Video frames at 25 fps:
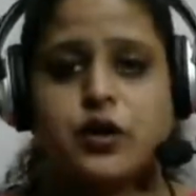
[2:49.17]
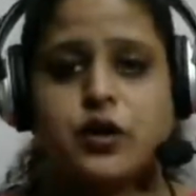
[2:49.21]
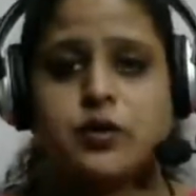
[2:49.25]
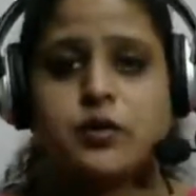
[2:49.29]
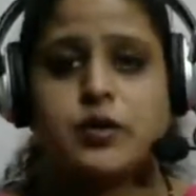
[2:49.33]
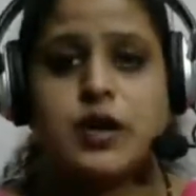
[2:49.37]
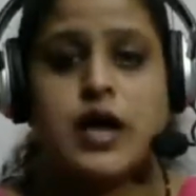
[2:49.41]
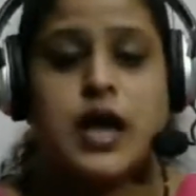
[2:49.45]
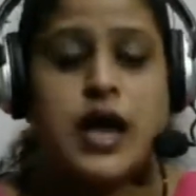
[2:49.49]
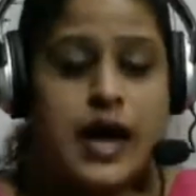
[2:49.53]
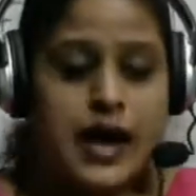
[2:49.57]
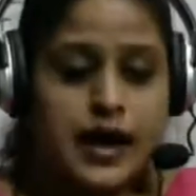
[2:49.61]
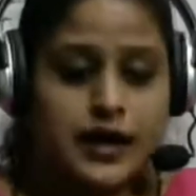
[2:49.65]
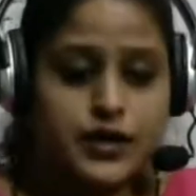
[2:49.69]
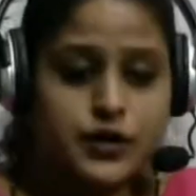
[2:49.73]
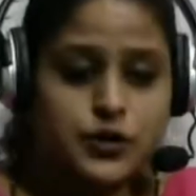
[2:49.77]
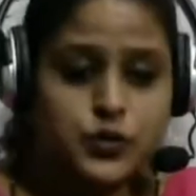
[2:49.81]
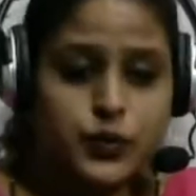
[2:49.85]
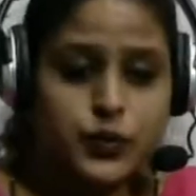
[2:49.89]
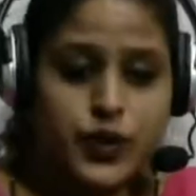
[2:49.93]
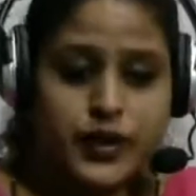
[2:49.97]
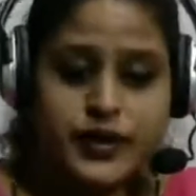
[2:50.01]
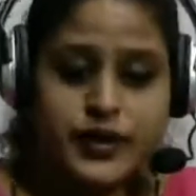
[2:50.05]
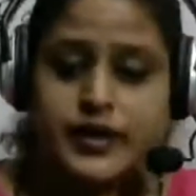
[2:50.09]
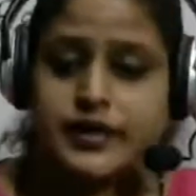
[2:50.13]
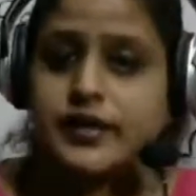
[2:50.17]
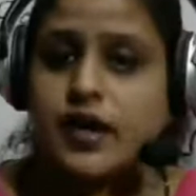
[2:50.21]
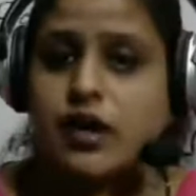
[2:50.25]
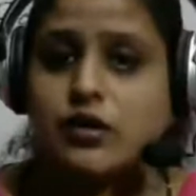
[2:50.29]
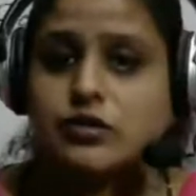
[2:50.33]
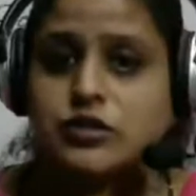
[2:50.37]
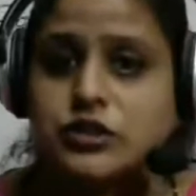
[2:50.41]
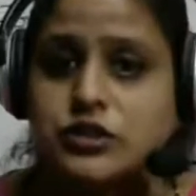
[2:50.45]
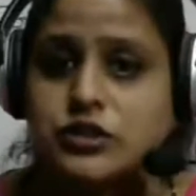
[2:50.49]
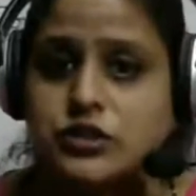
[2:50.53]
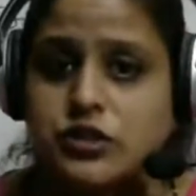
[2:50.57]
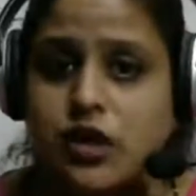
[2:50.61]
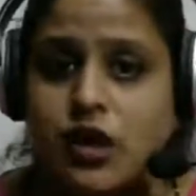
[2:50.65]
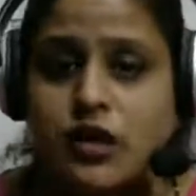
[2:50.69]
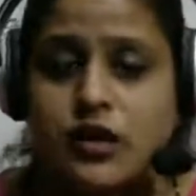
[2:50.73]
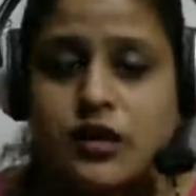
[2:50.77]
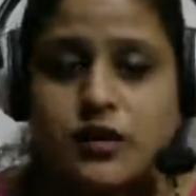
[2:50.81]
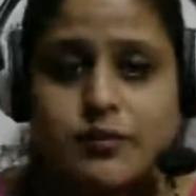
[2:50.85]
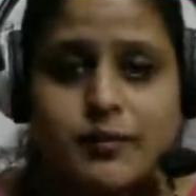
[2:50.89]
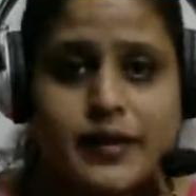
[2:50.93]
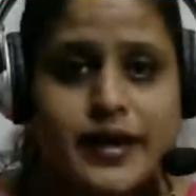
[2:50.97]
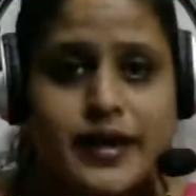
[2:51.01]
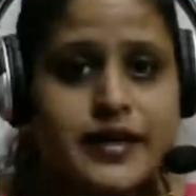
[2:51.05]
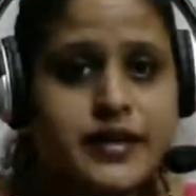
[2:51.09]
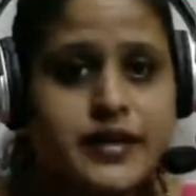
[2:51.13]
And $20,000, my
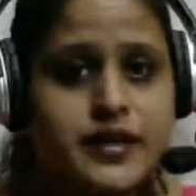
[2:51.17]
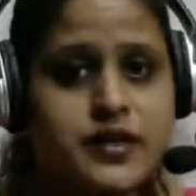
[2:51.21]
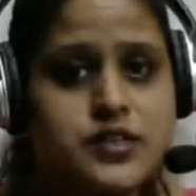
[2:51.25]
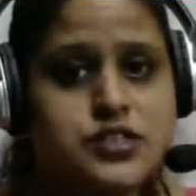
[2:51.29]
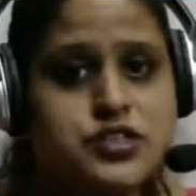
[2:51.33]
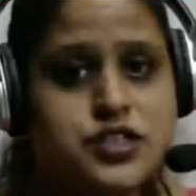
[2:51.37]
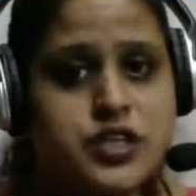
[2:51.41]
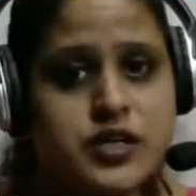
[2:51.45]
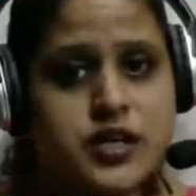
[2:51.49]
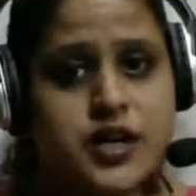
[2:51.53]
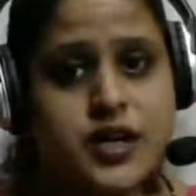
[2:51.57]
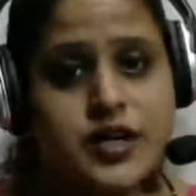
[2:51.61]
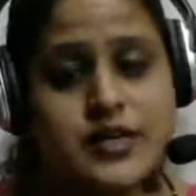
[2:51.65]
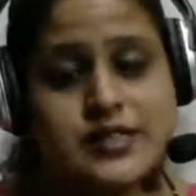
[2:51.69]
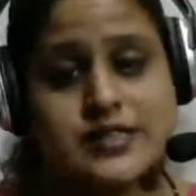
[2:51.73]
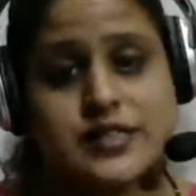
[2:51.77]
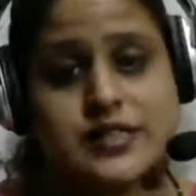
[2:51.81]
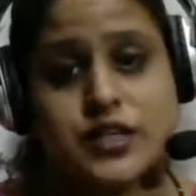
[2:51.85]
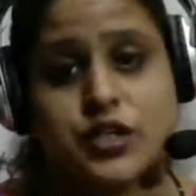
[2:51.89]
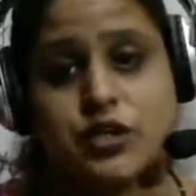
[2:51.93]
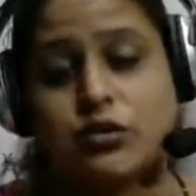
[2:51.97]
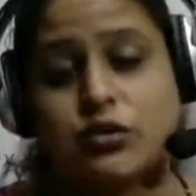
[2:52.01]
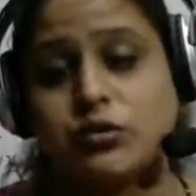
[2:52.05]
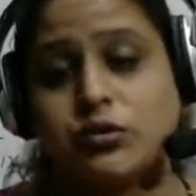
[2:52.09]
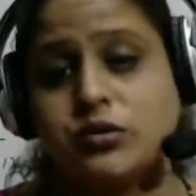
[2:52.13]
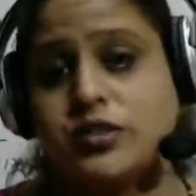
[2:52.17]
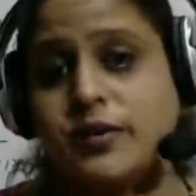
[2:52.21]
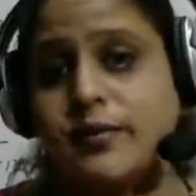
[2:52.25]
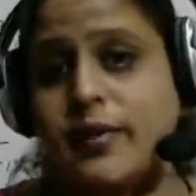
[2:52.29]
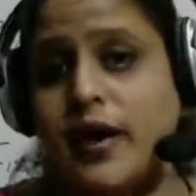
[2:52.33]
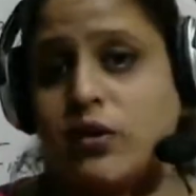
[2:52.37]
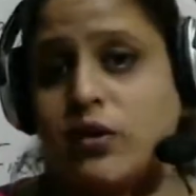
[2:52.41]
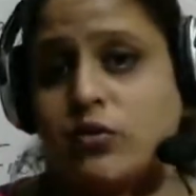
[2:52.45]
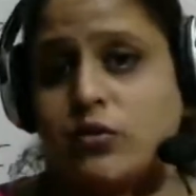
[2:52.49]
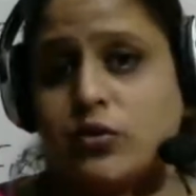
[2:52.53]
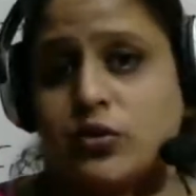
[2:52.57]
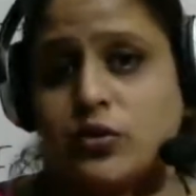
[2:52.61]
dear children, is a huge amount.